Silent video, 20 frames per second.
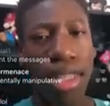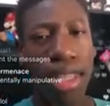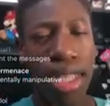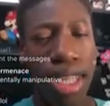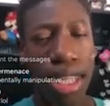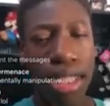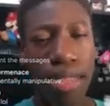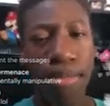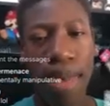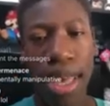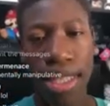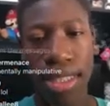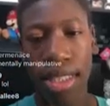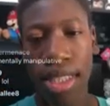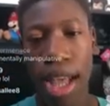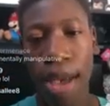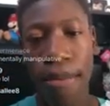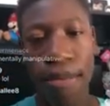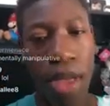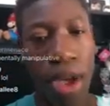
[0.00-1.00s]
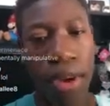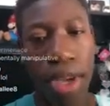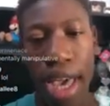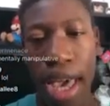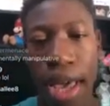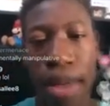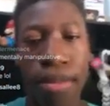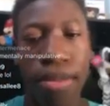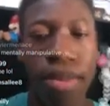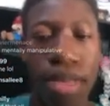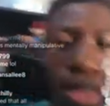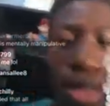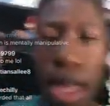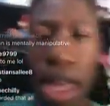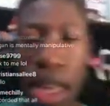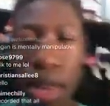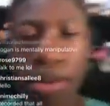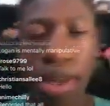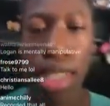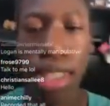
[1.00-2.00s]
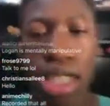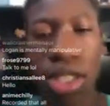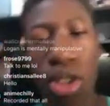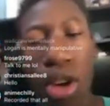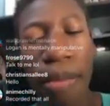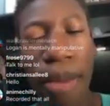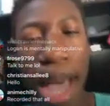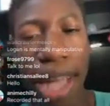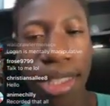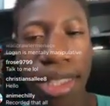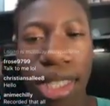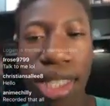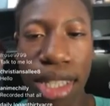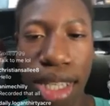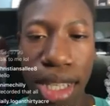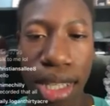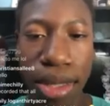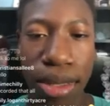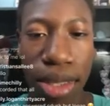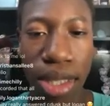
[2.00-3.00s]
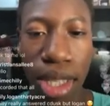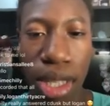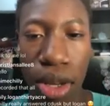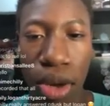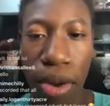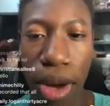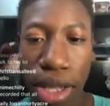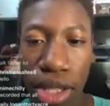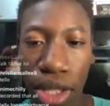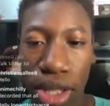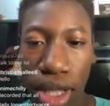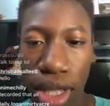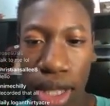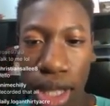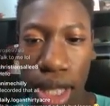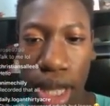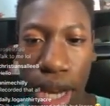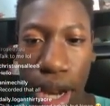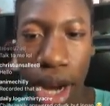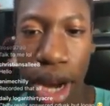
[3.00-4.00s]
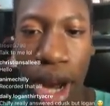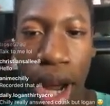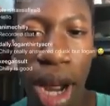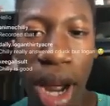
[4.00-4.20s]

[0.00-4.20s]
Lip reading: it's messed up. Okay. Anyways, let's go back to the questions here.